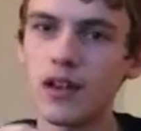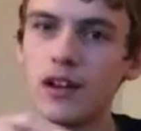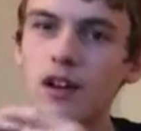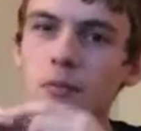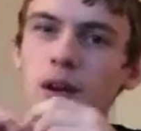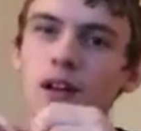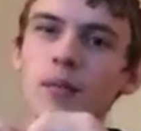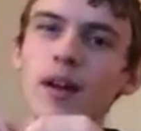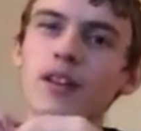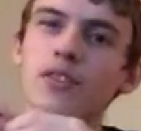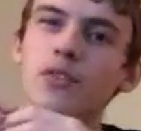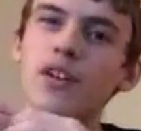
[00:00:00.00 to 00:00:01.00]
another problem
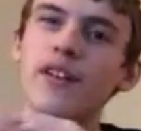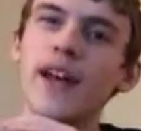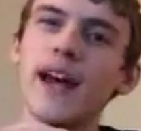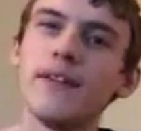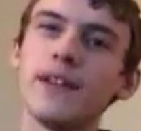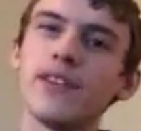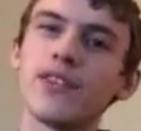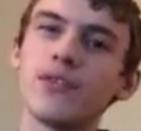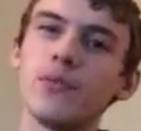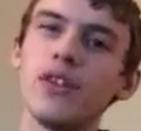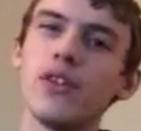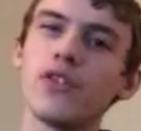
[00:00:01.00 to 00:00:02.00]
I sort of had
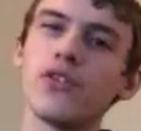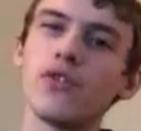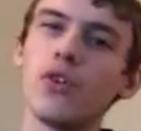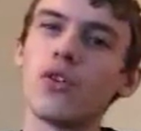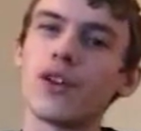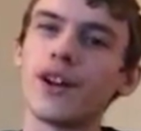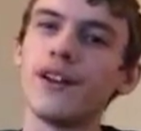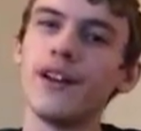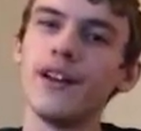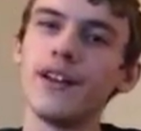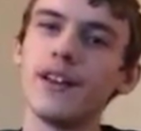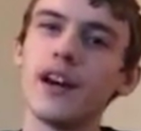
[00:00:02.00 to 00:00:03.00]
is with the story.
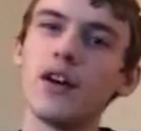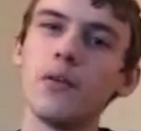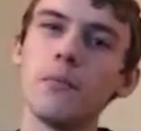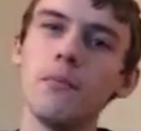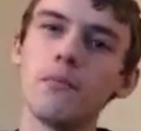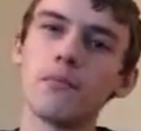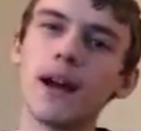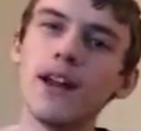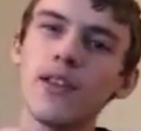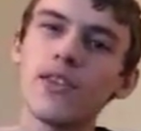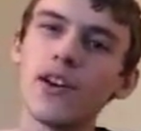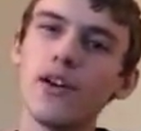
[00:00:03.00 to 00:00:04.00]
Now, by
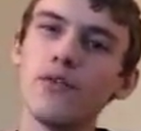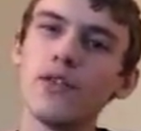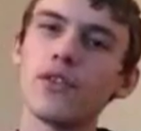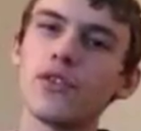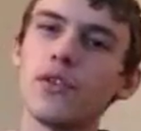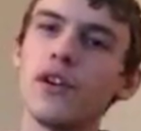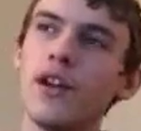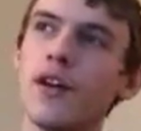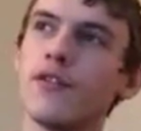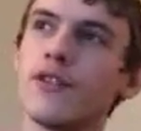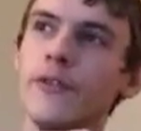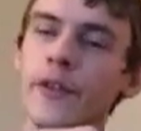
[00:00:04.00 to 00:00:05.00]
itself, the story
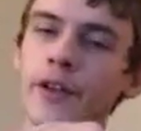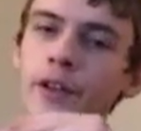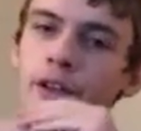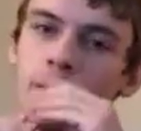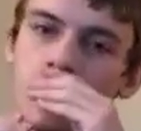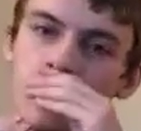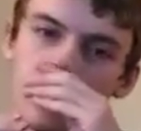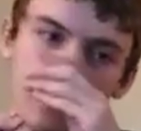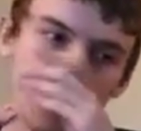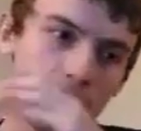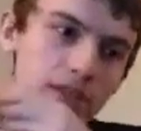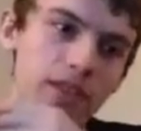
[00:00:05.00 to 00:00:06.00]
of
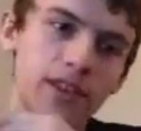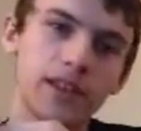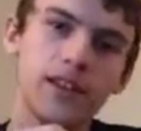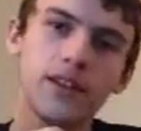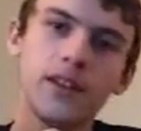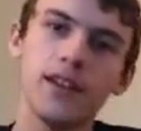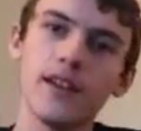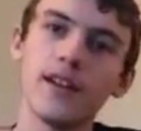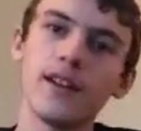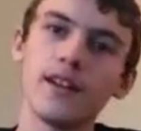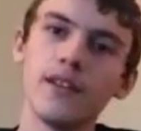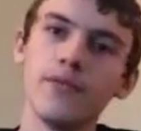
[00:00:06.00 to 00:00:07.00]
this
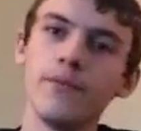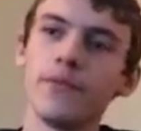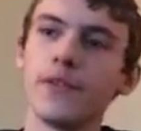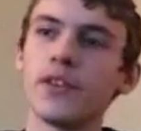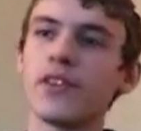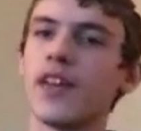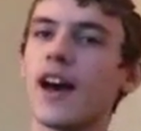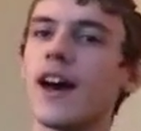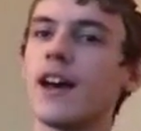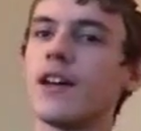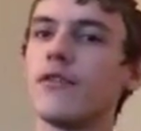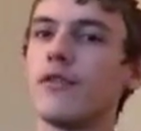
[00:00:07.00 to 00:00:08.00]
kid, this
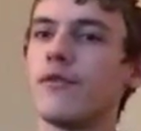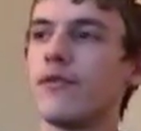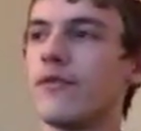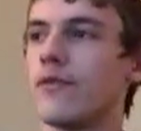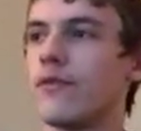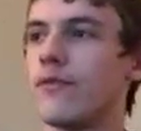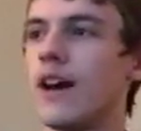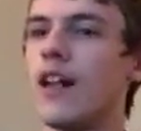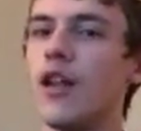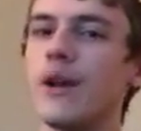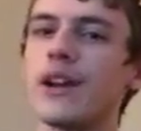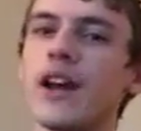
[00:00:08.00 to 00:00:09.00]
guy
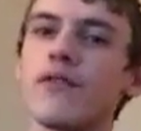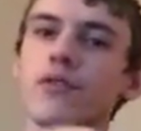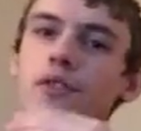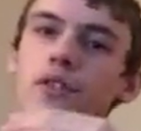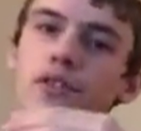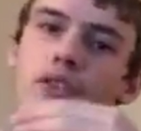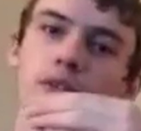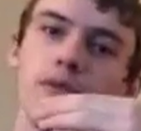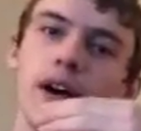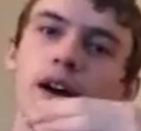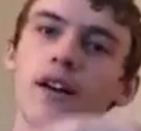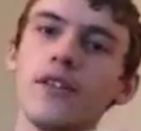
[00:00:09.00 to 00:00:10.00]
following after his
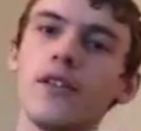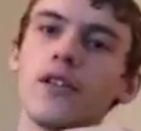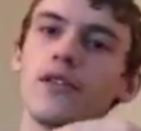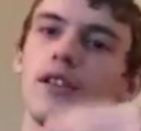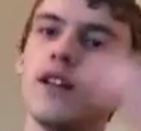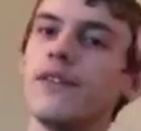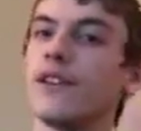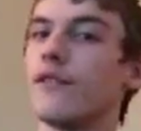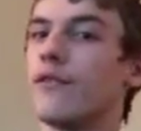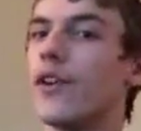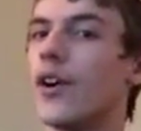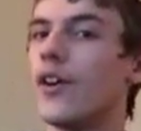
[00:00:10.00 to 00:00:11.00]
father, leaving a
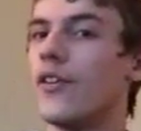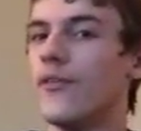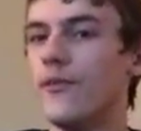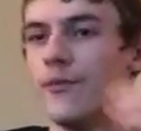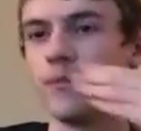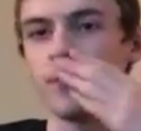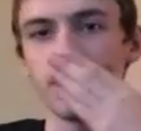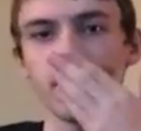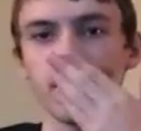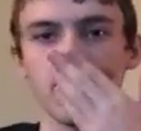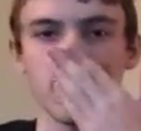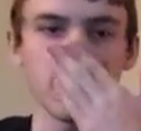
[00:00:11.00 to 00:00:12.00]
vault,
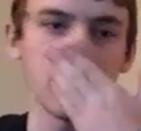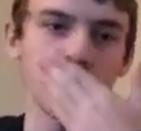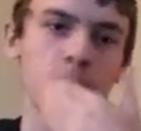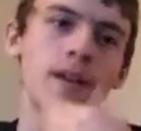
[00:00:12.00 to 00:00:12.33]
and